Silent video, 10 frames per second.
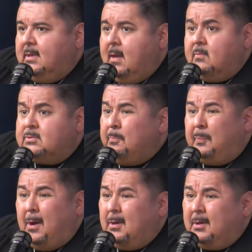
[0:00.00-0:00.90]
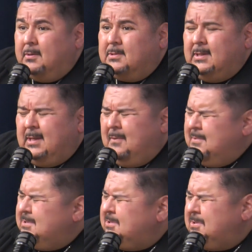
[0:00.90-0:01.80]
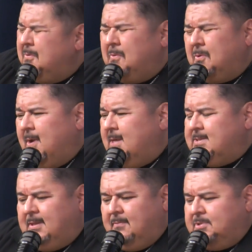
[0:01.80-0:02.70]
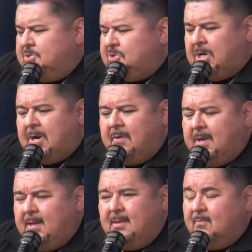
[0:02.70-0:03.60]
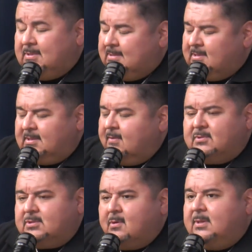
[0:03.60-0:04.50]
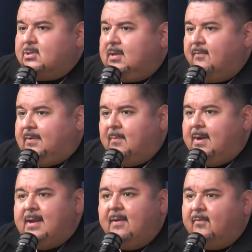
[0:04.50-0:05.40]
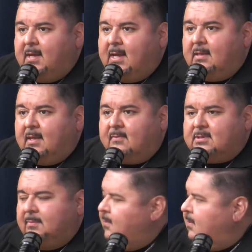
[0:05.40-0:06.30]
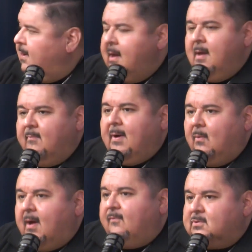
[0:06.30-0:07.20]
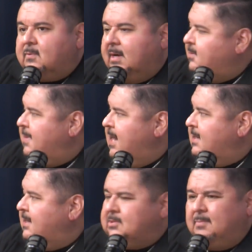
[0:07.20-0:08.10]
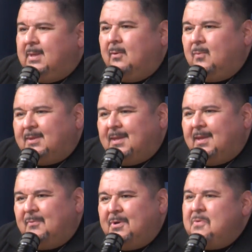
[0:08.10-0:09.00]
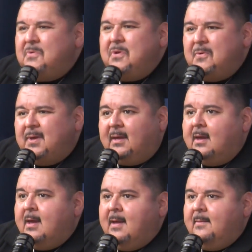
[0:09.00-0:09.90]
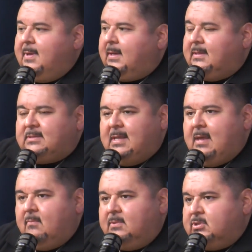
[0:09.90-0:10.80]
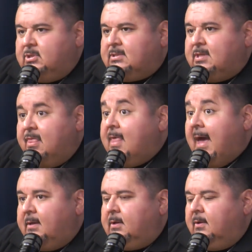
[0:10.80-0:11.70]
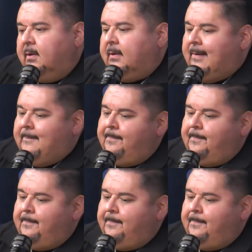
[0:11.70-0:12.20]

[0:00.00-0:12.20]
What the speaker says: It was bonkers. It was so crazy. There was cherry in it. There was still so much stuff that I would never eat, that if somebody my wife was watching me eat this, she'd be like, what are you doing? Because it was just that good.